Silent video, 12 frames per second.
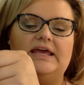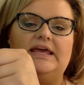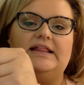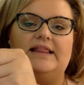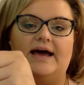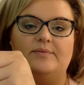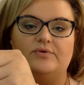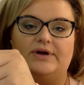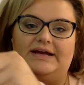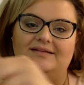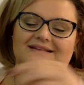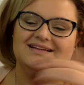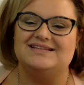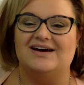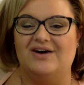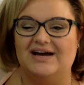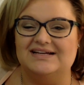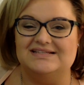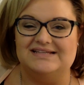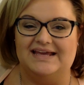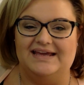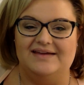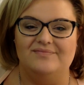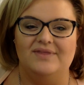elaborate, that's how I
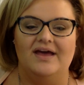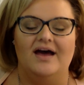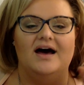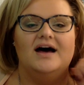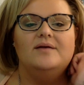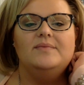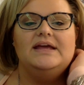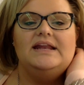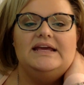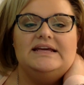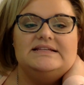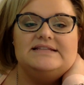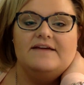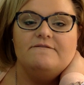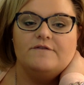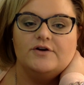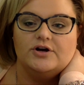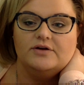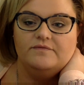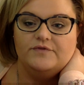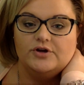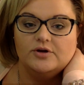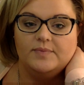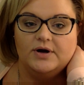say it. It is a verb
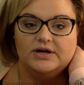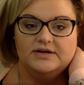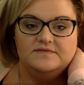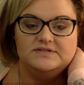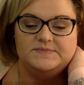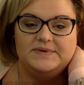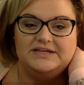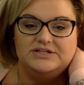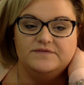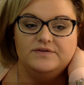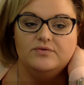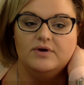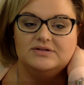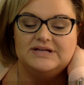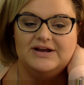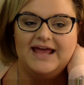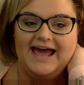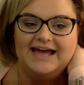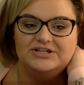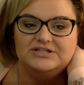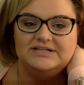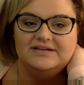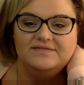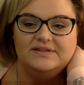for your part of speech. If you wrote down
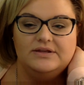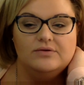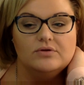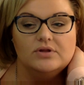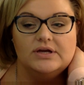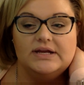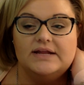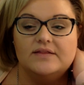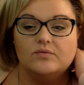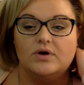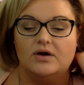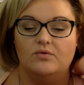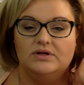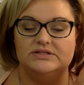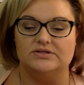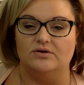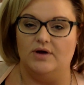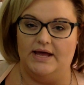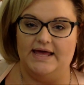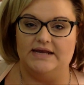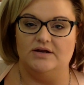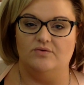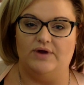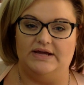adjective, then you are looking at the wrong one, so go ahead
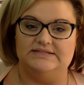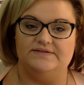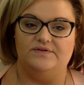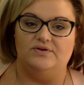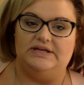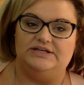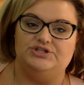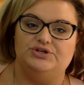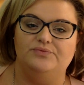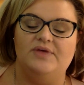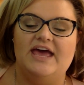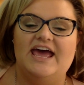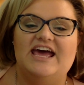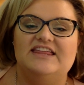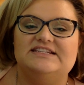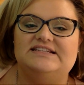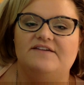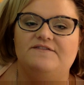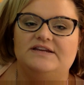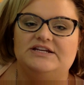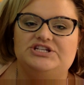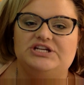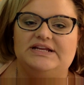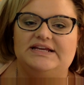and erase if you need to. The
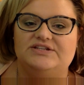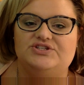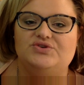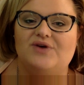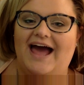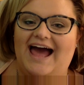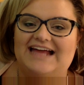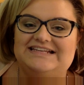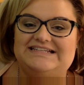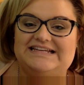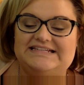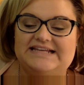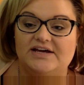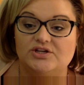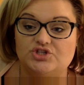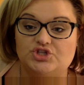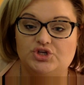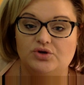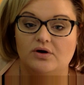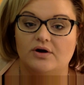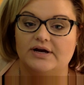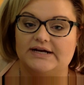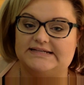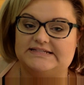definition is to add details to
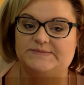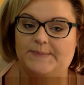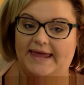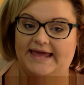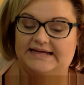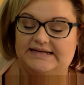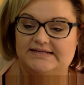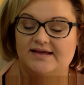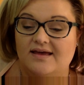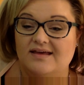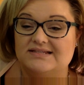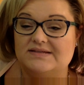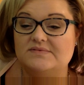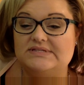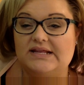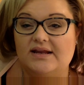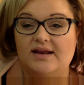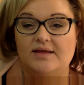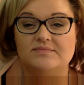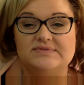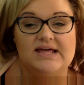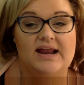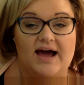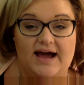or expand. Some synonyms
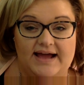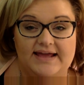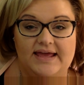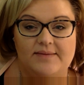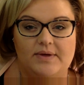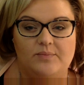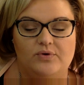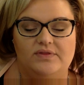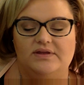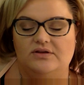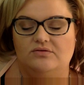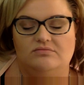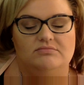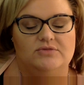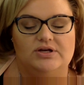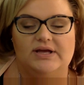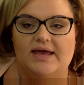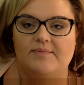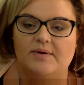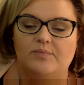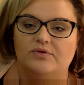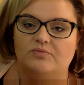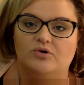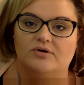that I came up with, and you could have came up
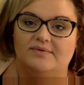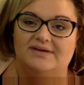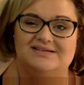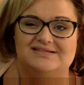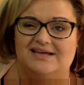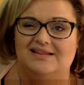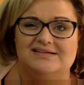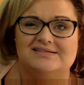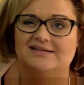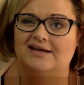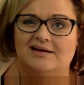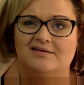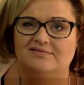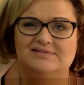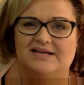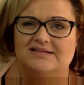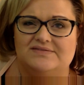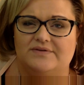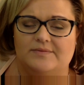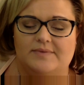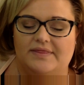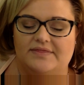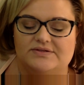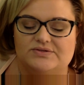with more because they list tons of them
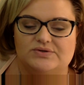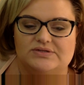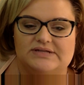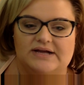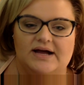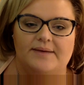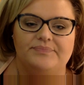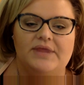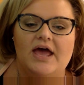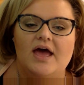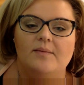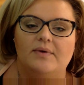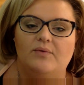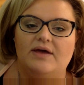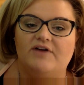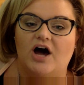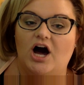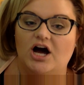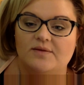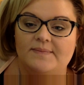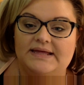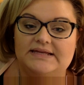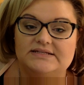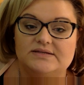on thesaurus.com. But we have
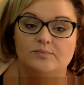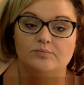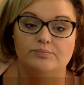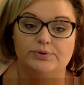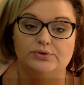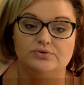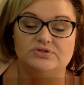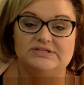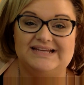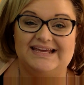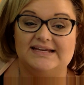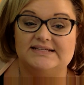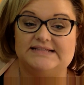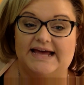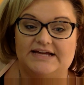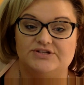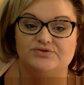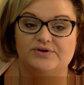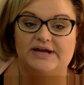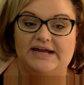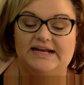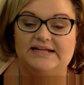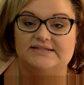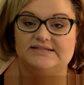augment, boost,
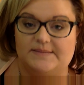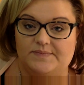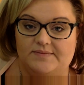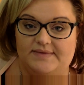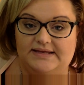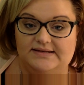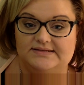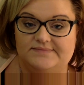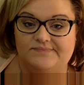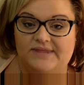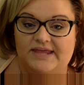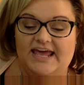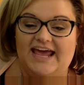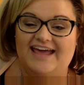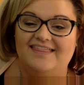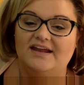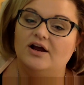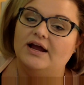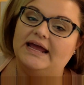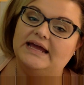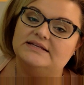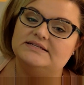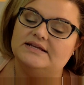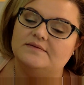exaggerate, and supplement. And then our
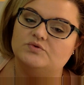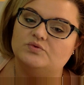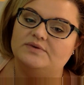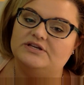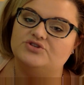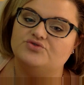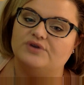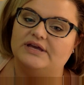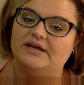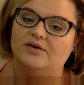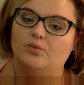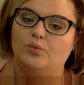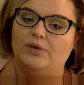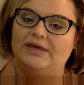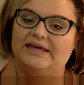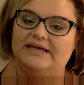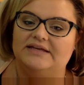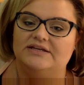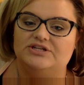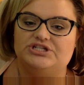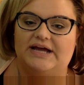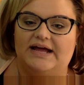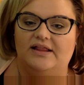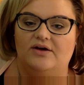antonyms would be shrink, weaken,
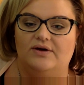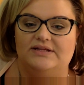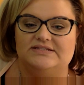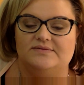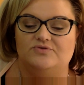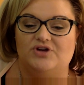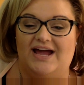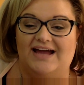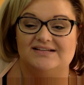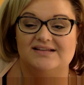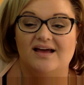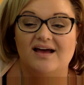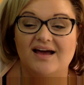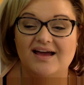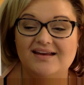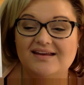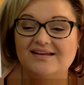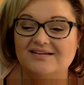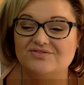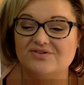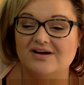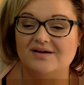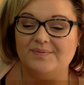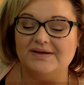shallow, and subtract. I didn't
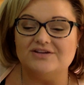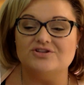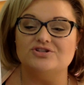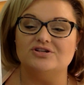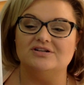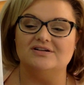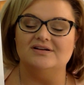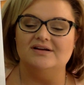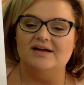draw a picture.